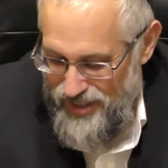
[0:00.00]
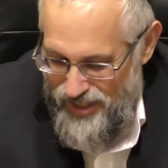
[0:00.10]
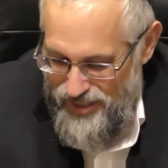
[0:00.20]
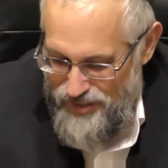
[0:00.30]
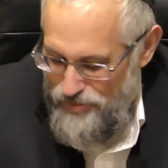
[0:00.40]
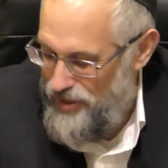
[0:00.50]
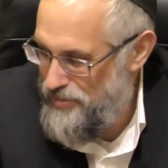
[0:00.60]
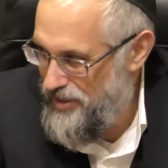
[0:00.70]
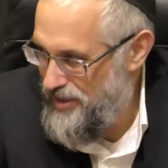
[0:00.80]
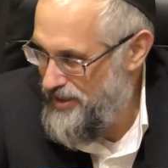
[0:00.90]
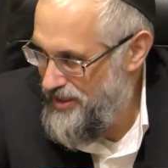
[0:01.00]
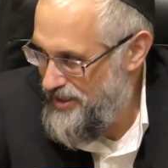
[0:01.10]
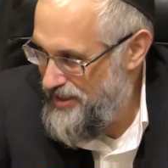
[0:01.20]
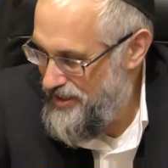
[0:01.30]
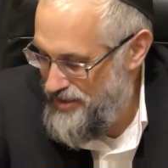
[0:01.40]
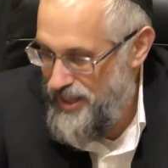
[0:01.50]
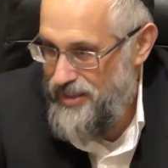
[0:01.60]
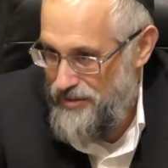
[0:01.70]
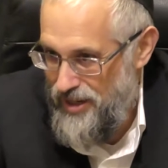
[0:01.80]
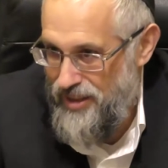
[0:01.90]
that he's probably does not
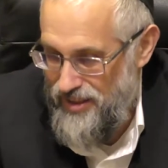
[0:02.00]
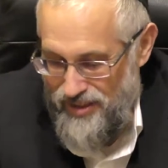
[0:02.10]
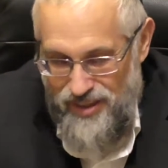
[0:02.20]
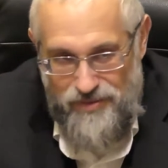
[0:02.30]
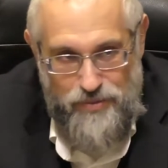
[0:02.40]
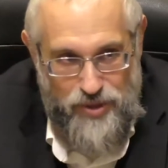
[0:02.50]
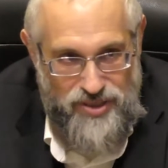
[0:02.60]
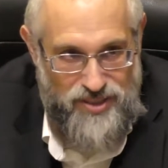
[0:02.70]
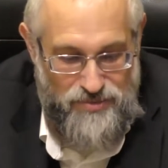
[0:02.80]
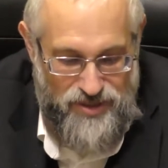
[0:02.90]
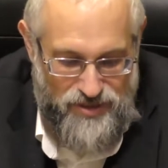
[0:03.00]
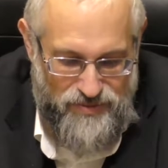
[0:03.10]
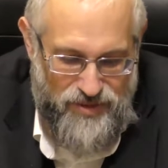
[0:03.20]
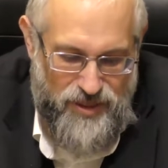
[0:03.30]
know anything if he praises himself.